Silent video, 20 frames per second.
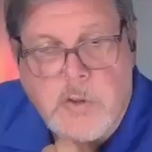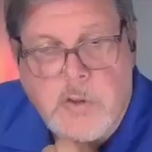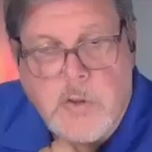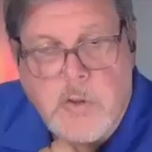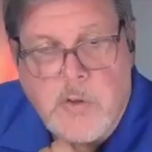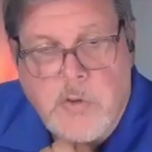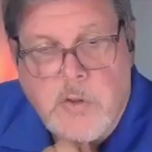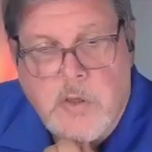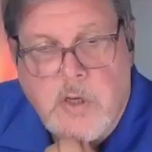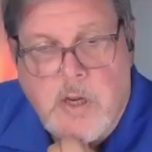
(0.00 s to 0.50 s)

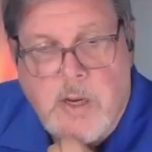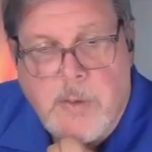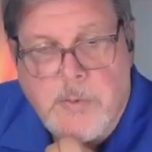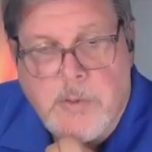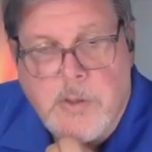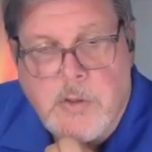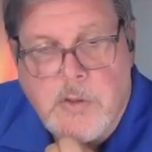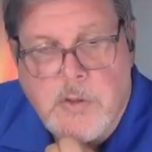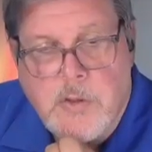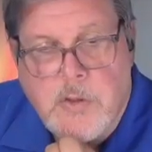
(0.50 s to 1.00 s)
closed
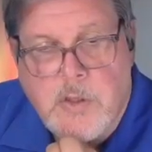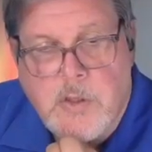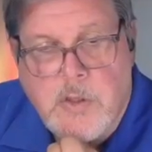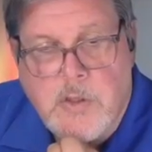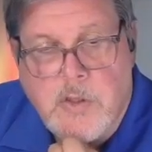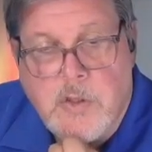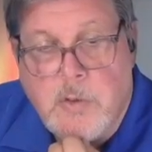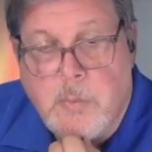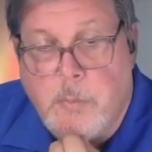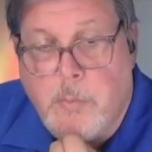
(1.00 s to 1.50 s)
captions in
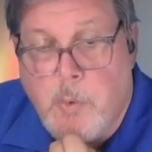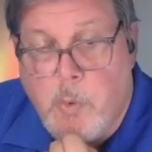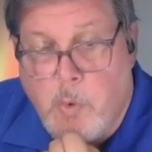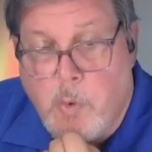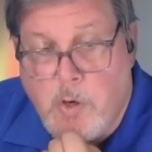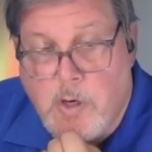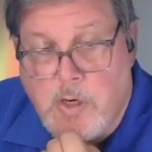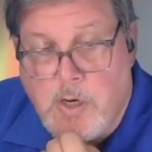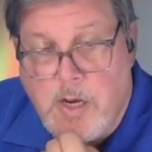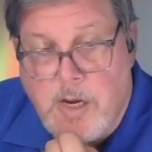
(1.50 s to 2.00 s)

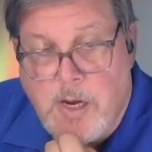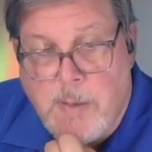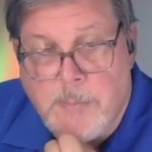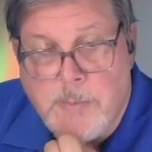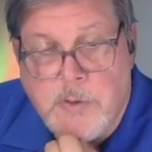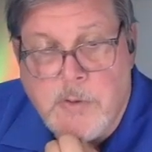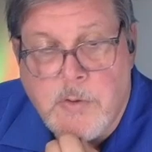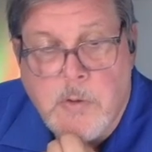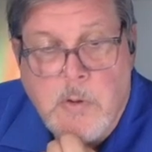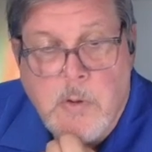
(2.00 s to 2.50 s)
supported
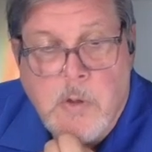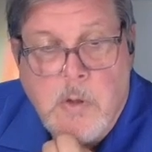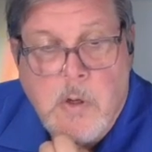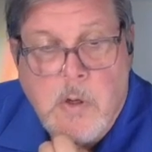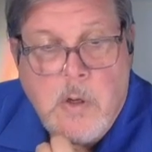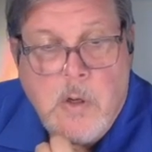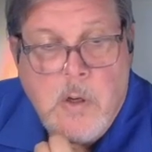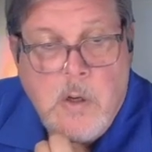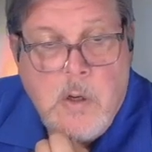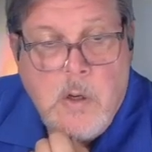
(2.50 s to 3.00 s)
apps
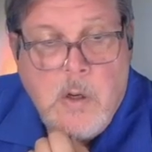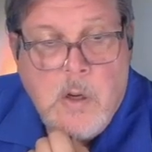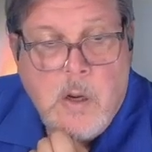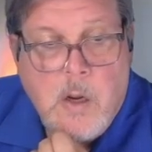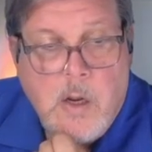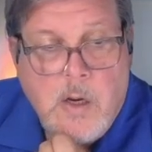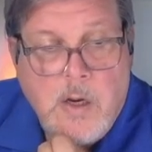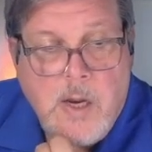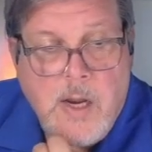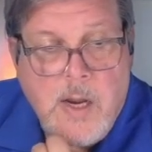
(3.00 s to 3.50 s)

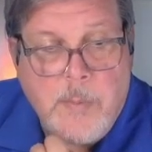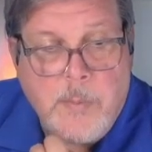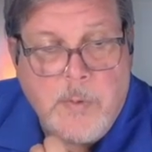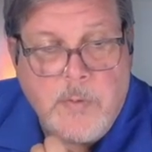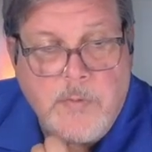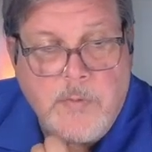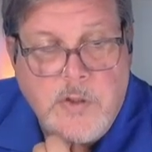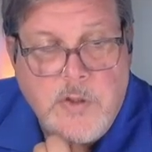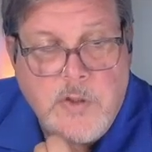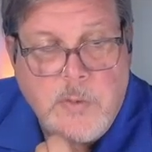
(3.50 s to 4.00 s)
on Apple
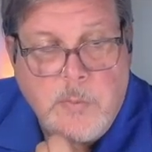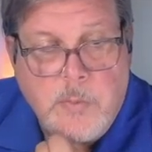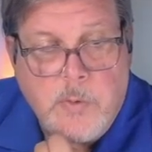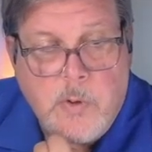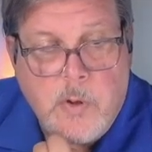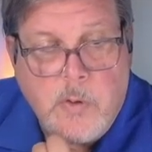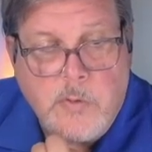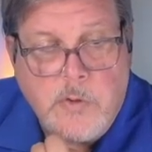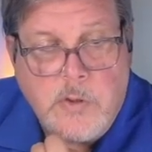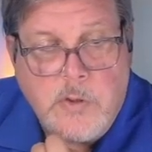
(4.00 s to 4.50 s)
Vision
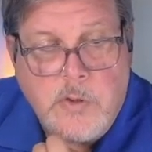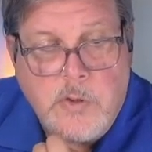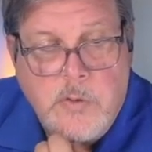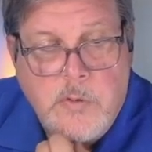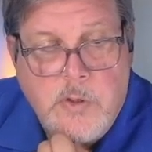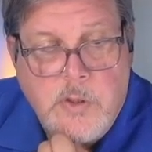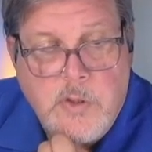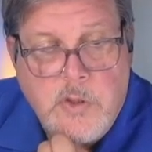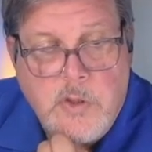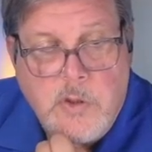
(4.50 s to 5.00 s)
Pro. To do
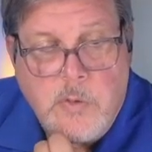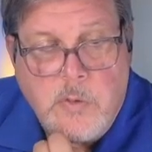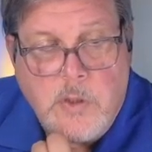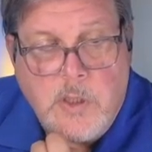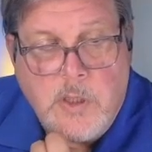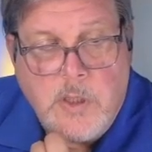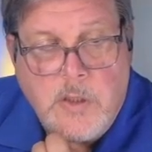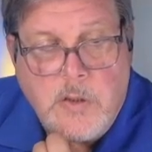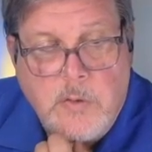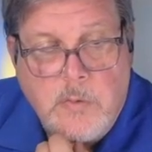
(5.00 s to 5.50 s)
this, you
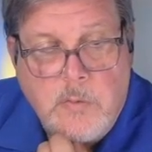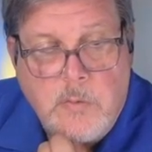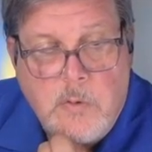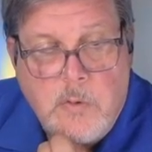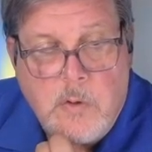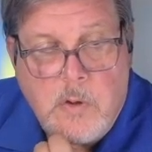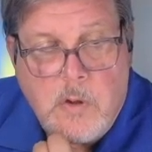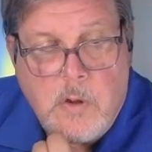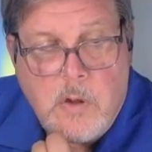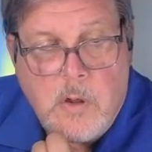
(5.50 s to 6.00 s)
can,
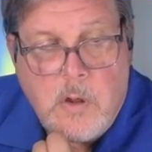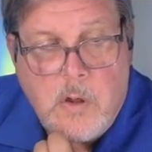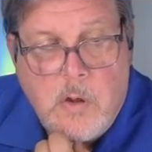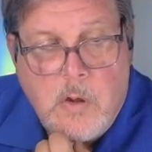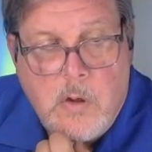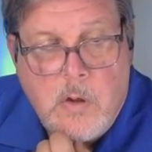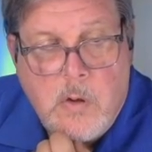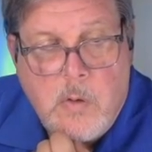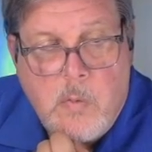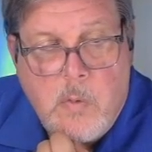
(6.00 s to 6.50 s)

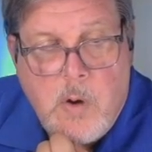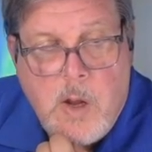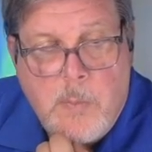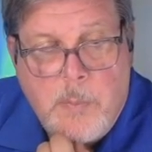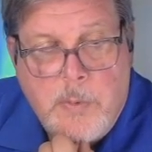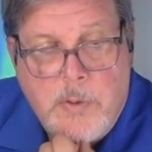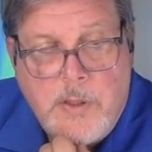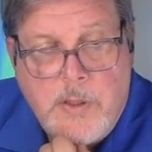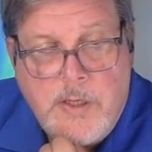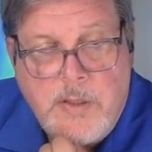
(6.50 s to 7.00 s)
while
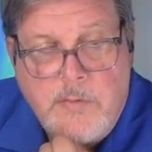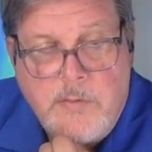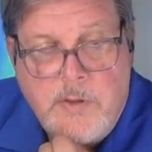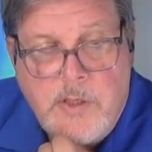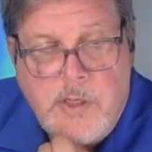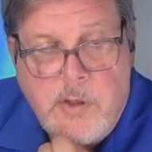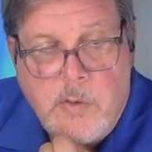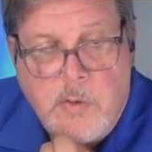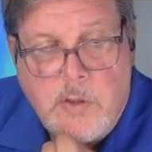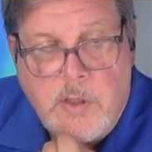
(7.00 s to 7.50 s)
playing
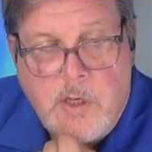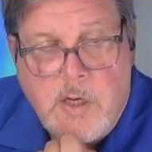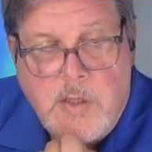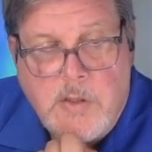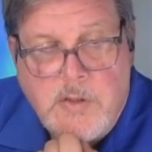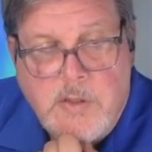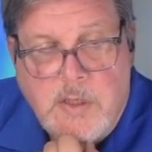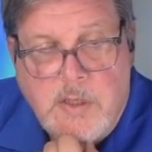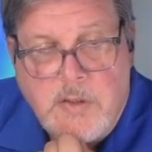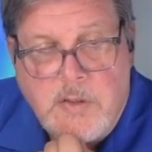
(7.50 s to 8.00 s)
video
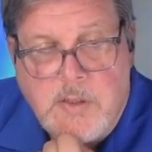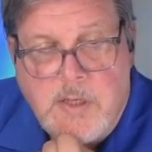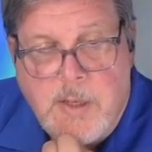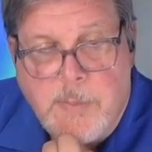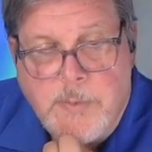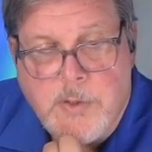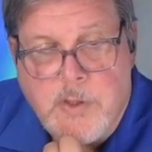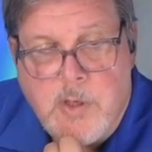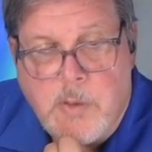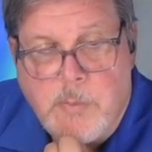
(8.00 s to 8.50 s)
content,
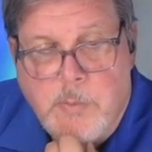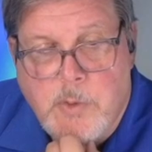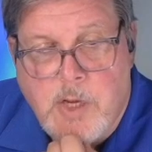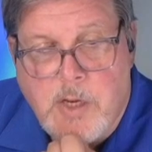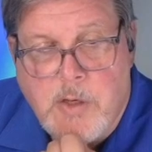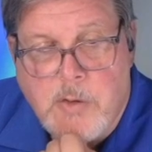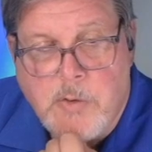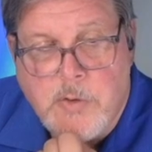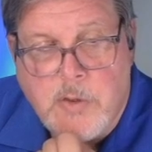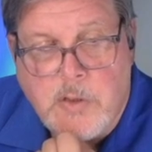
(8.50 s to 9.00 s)
tap
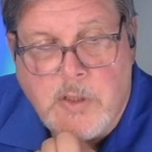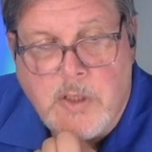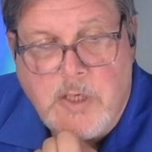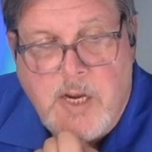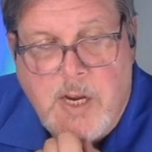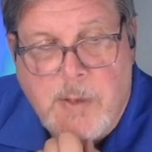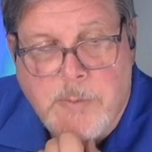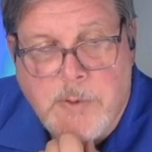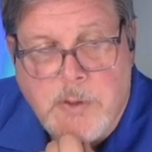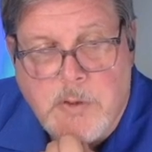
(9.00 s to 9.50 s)
subtitles and
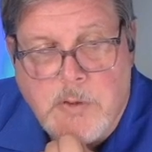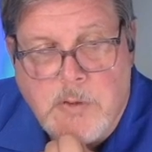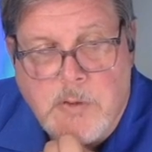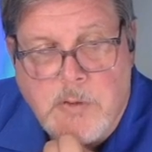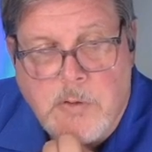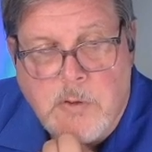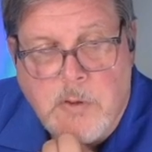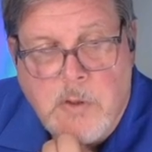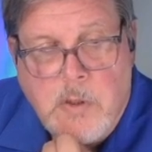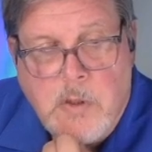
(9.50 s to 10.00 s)

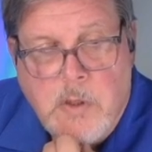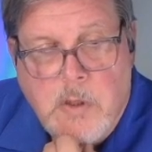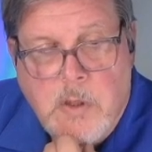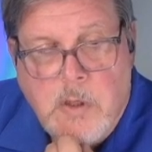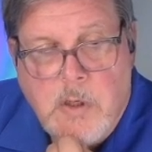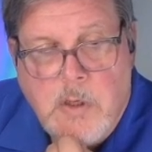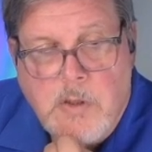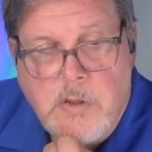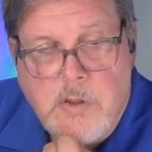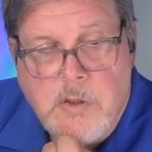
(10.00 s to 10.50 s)
captions,
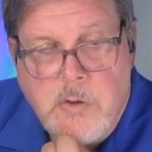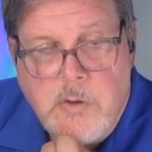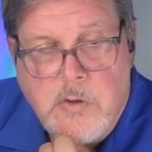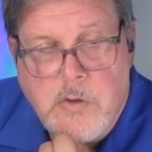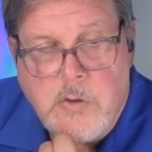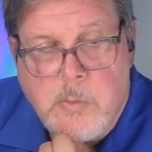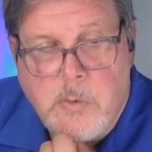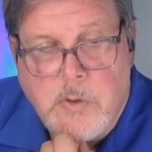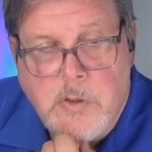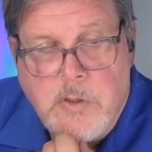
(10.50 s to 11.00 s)
choose
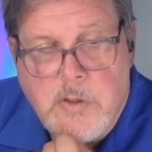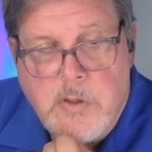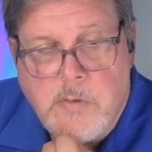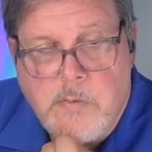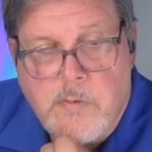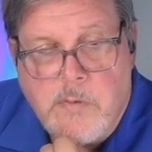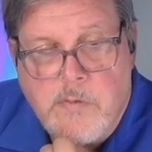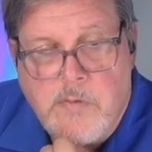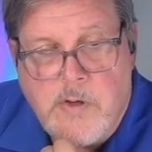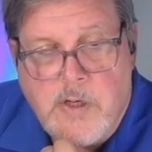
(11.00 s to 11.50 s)
from a list of
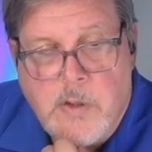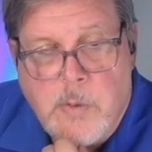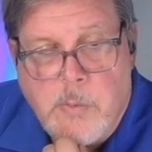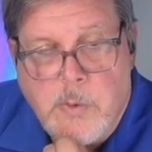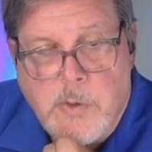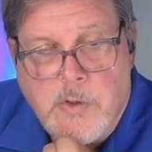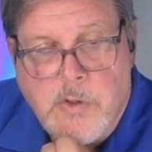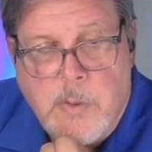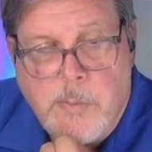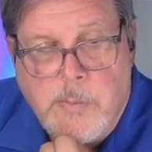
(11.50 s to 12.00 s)
available
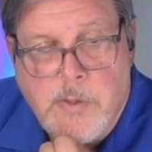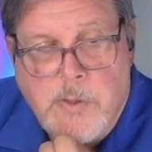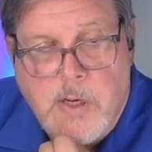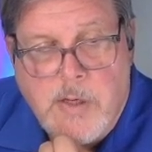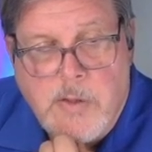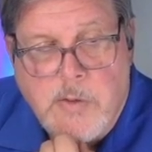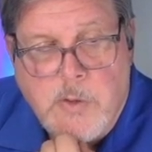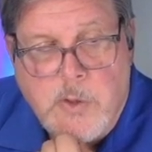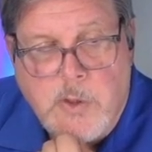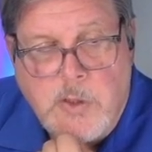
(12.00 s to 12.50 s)

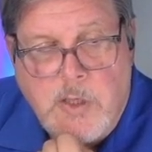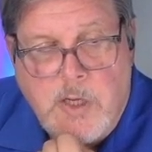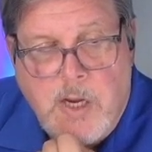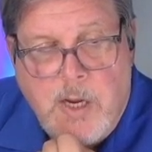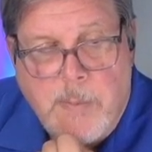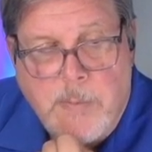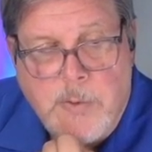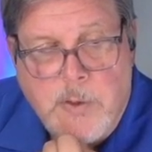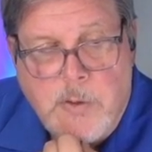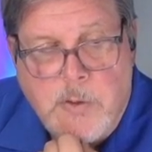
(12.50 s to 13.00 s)
subtitles and
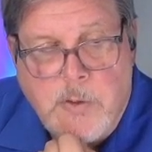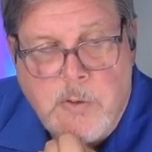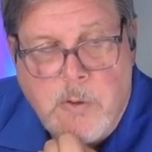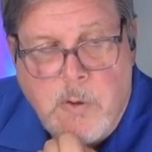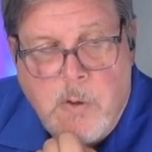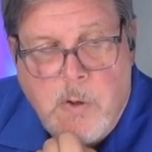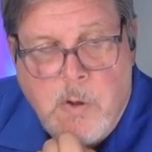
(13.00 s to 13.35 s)
captions,